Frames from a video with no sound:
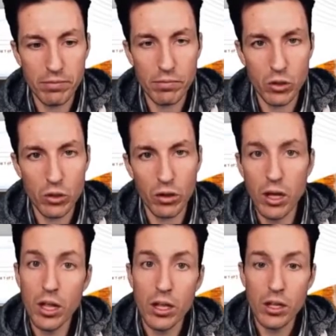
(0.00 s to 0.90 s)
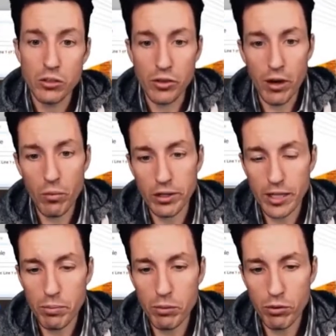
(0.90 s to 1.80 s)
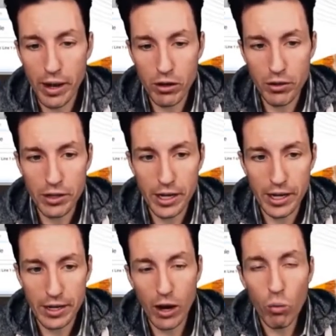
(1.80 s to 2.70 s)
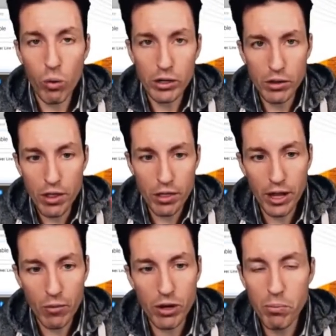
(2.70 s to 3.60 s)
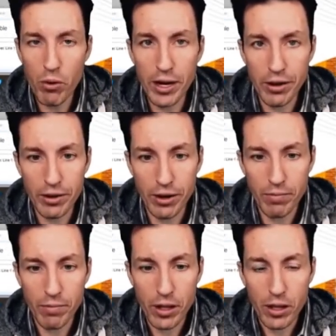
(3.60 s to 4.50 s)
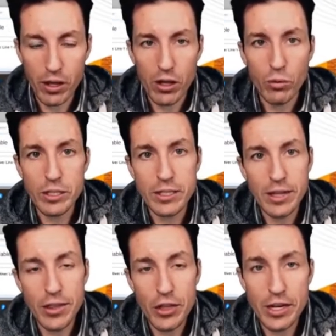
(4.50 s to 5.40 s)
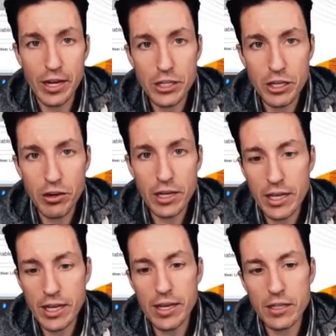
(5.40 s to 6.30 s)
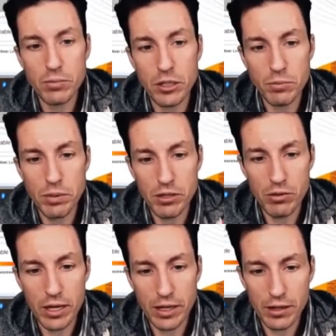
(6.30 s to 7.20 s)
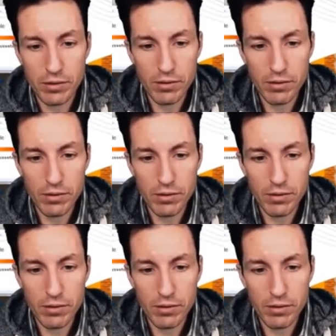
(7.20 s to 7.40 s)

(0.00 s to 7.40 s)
Cool. So that worked. That pulled back all the data. Now, one other thing I want to point out here. We said that the dictionary keys must be unique.